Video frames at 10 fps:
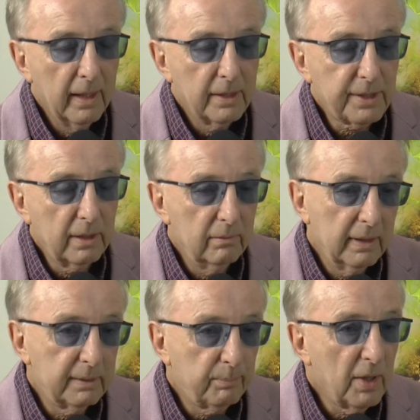So
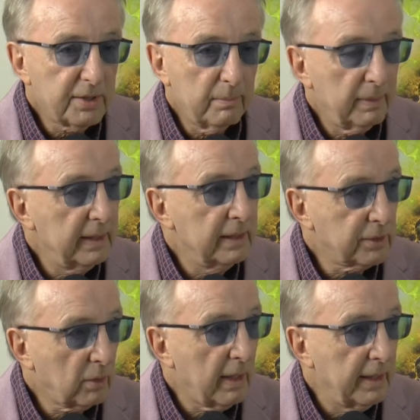it possibly is a
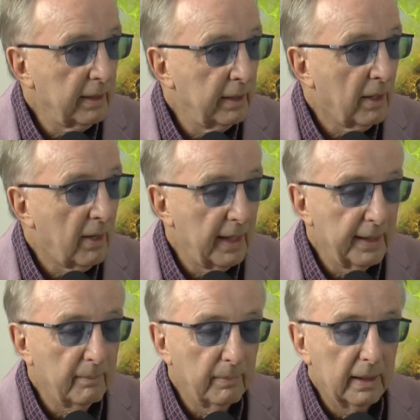greater and higher
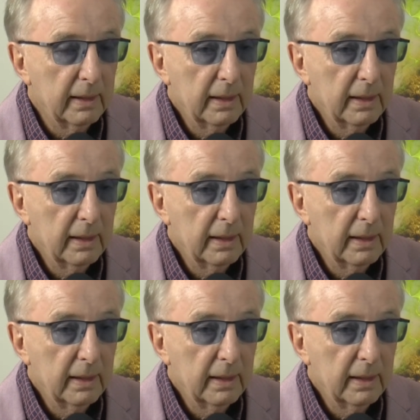number.